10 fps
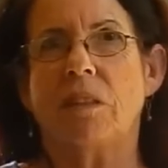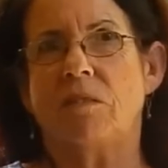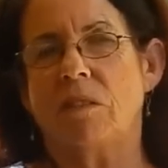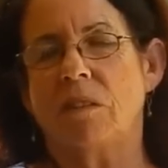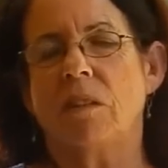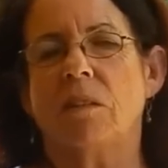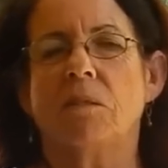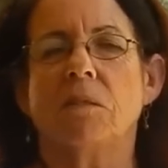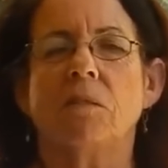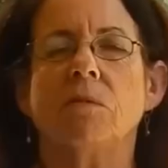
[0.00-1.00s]
catching
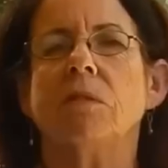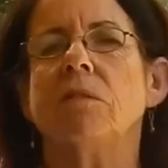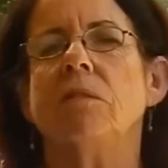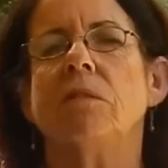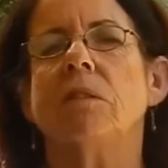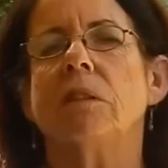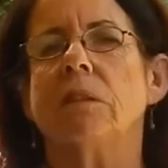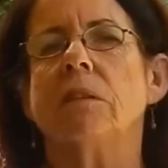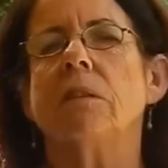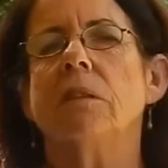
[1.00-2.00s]
colds and flus and
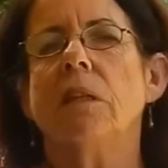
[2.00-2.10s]
things,